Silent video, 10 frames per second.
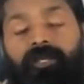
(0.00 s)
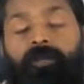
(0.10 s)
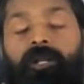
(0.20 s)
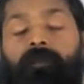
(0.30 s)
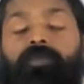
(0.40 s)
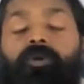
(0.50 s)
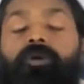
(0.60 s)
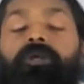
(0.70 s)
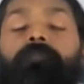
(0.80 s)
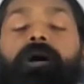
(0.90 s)
But I'm
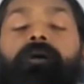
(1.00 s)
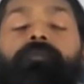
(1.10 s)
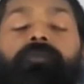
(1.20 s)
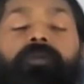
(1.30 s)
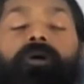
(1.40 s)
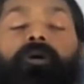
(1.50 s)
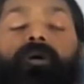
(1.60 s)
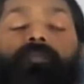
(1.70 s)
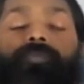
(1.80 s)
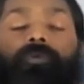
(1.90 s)
talking about
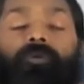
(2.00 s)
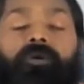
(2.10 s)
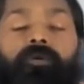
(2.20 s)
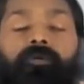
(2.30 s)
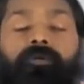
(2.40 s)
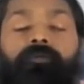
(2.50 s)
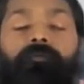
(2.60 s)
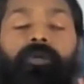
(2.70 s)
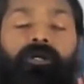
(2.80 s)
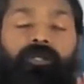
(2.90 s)
law of your own
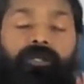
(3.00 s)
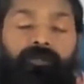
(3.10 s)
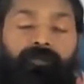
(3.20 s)
body.